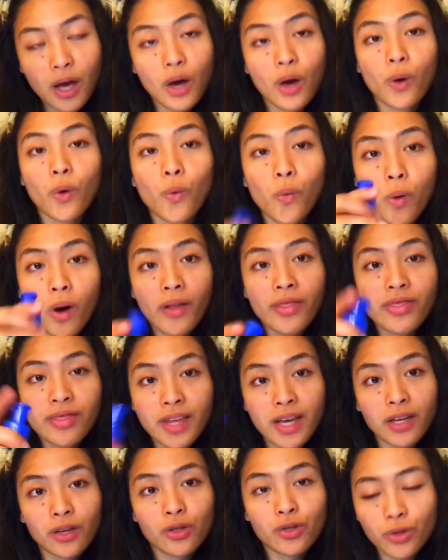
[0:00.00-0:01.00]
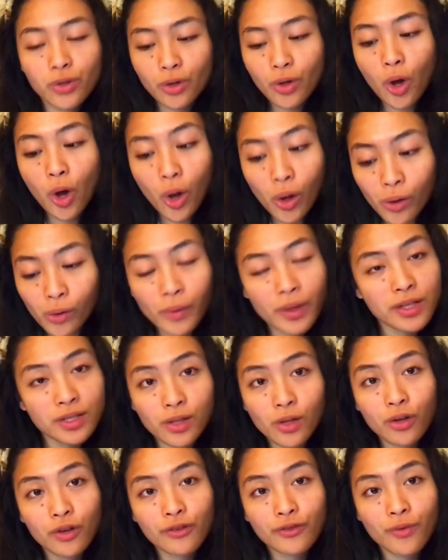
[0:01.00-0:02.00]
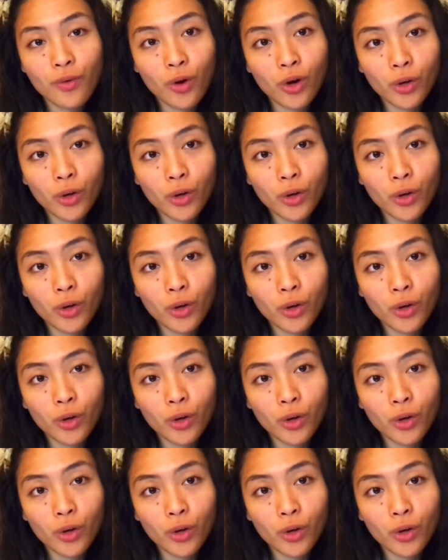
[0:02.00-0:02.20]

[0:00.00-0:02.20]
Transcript: One thing you should always look for